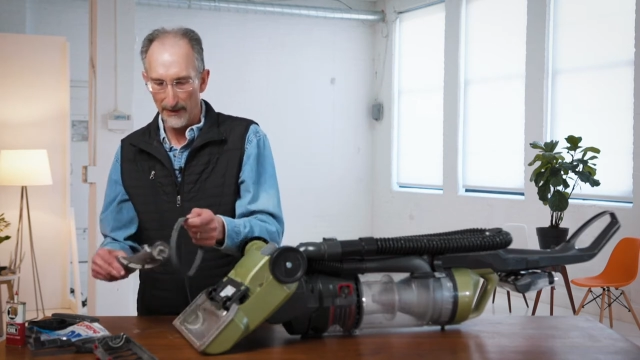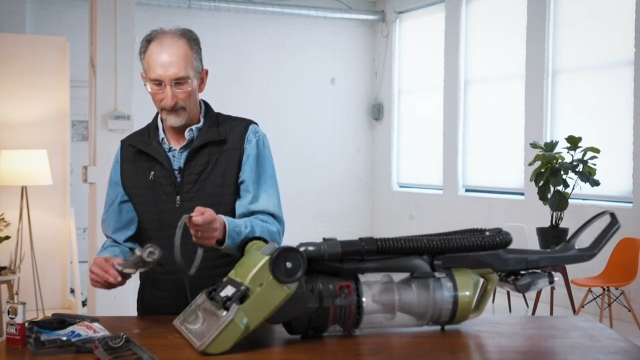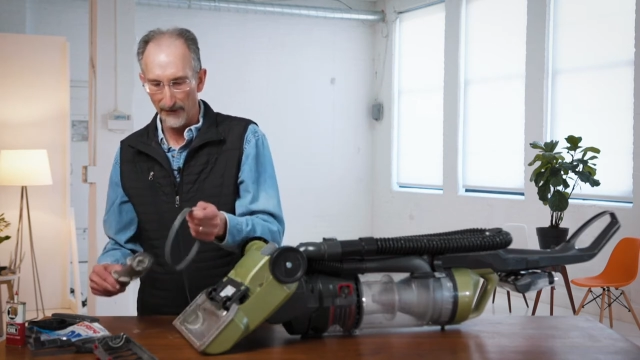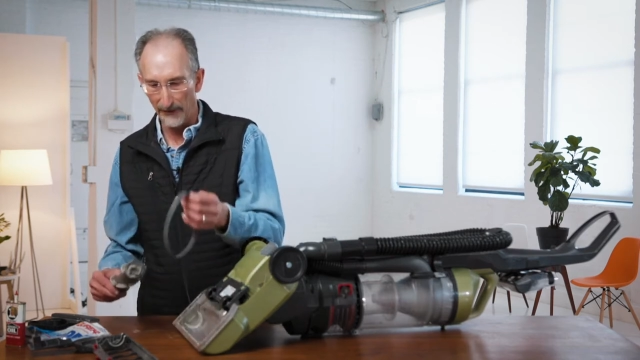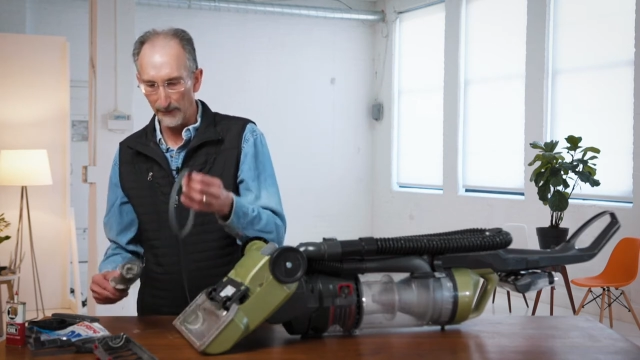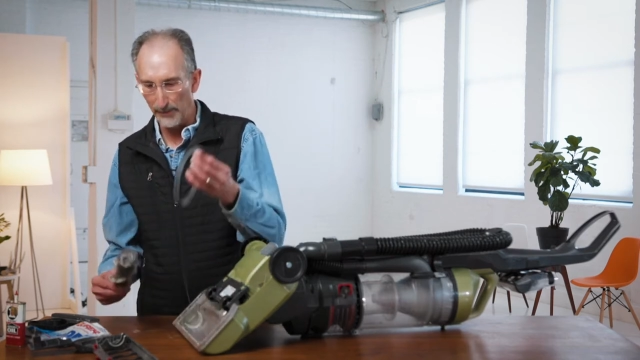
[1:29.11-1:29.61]

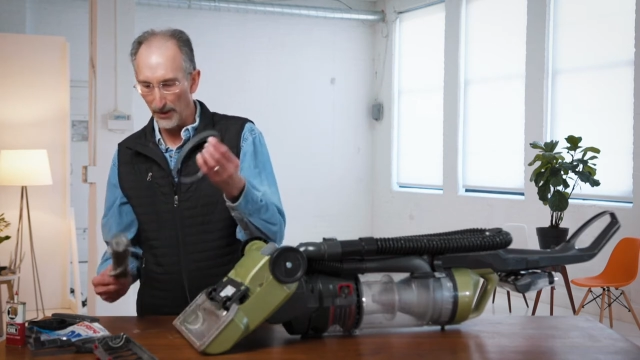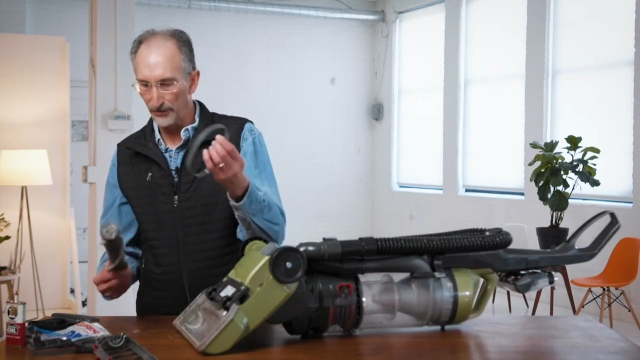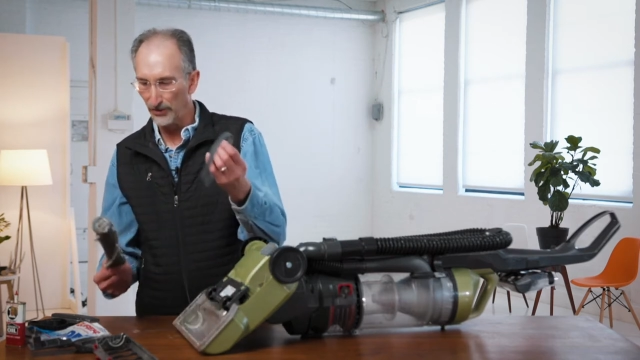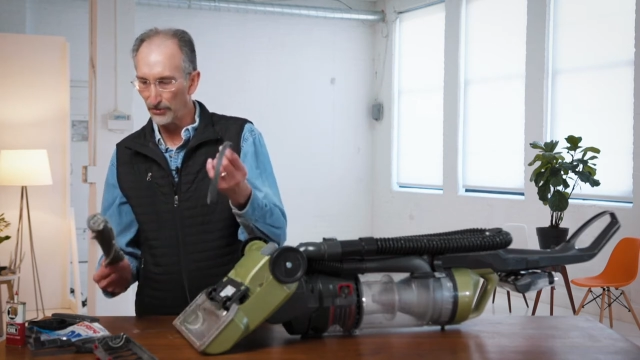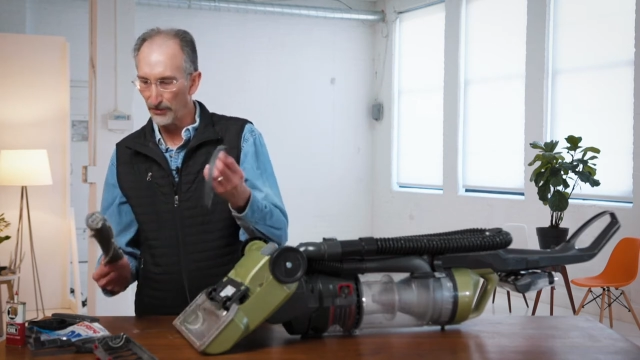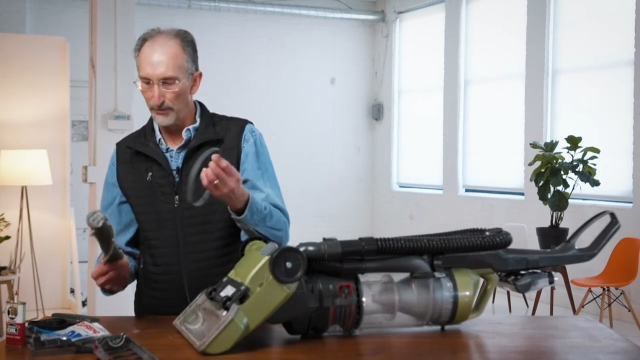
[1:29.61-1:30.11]
and then the
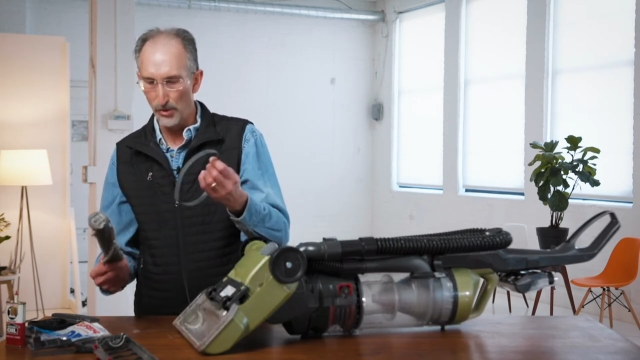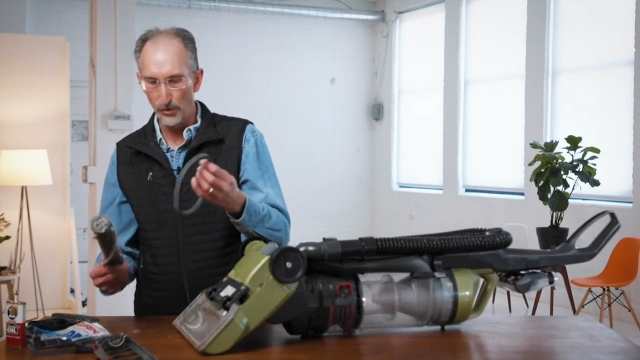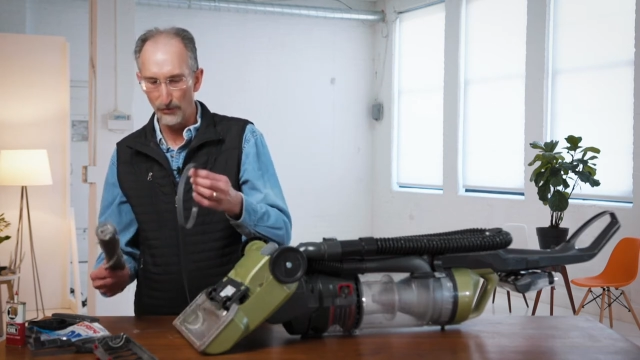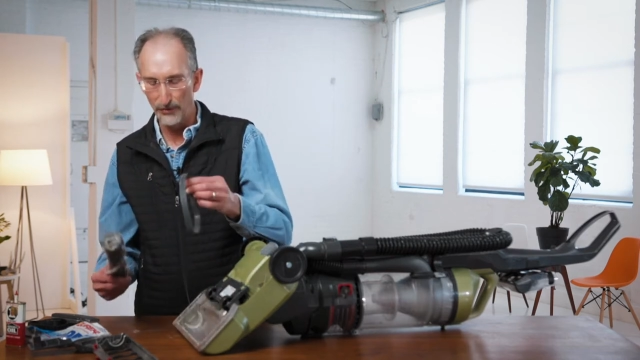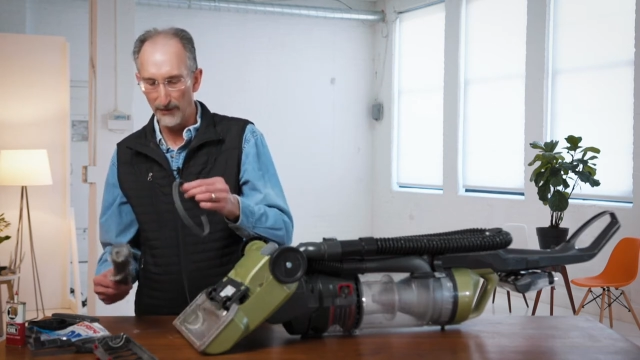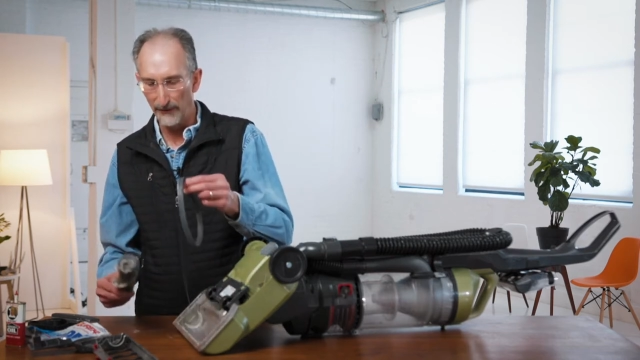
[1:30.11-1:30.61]
belt is
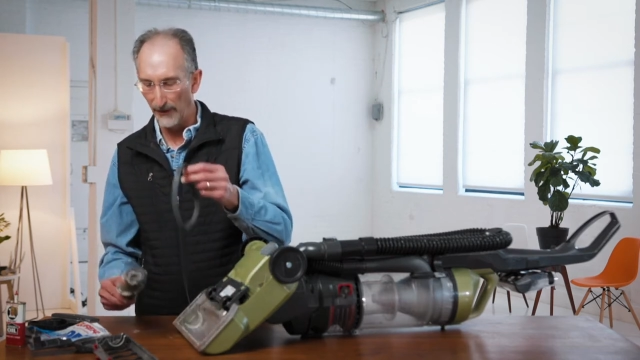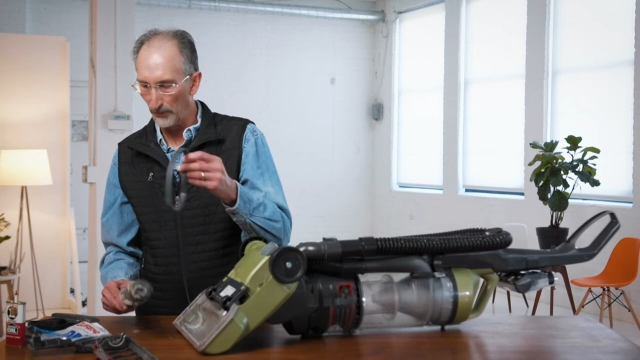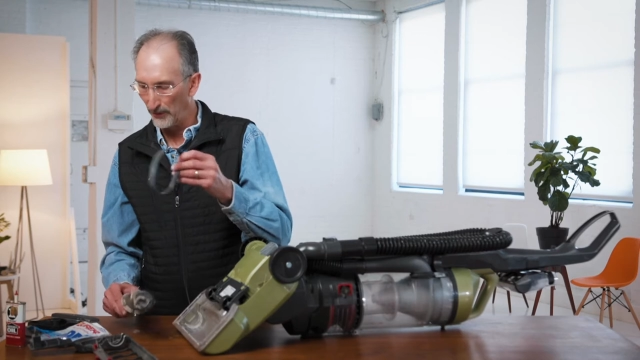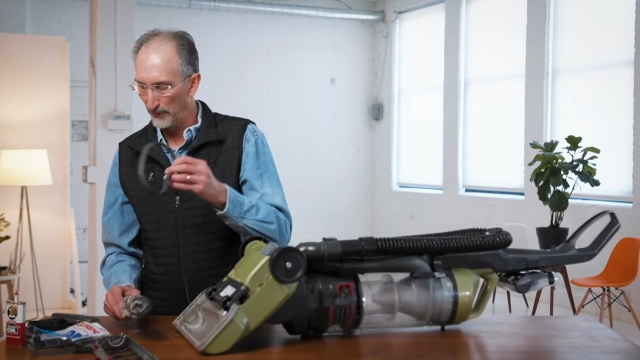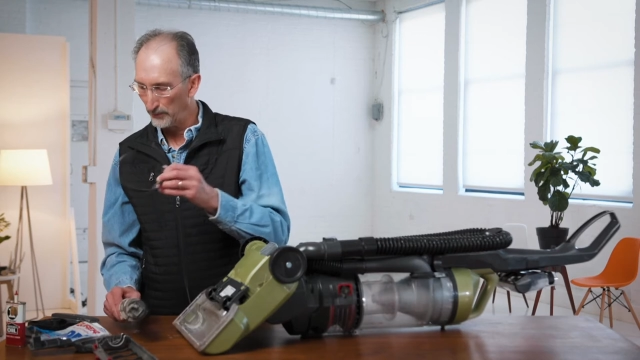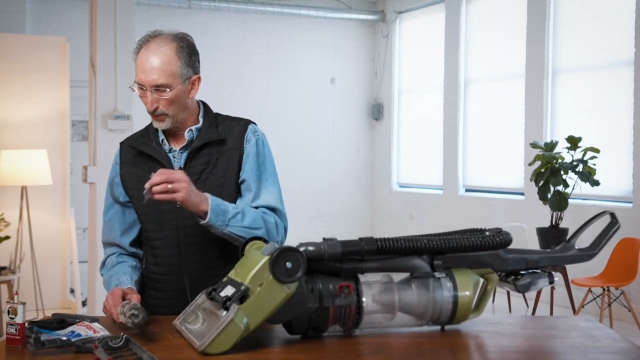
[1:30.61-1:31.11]
removed, and
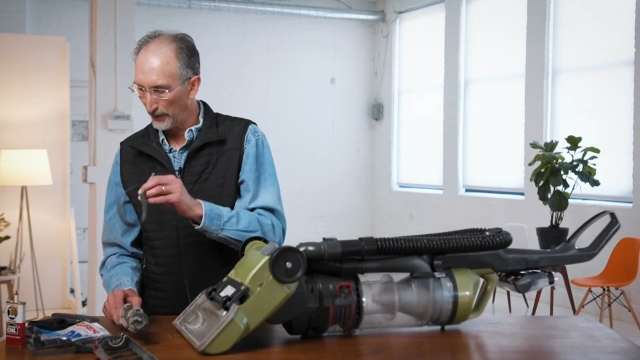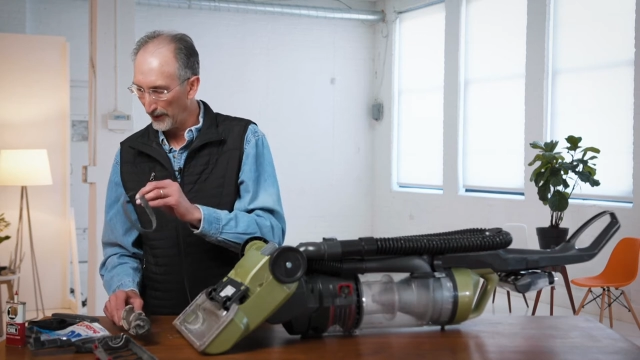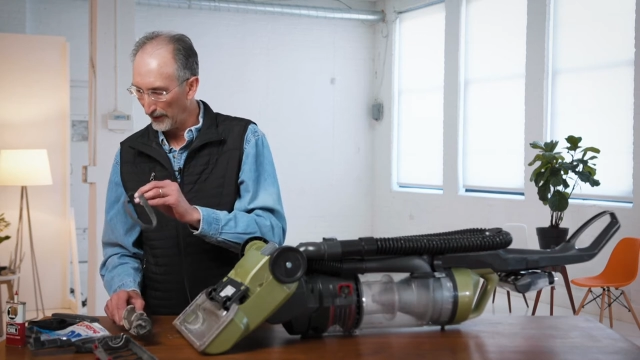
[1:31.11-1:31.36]
then we put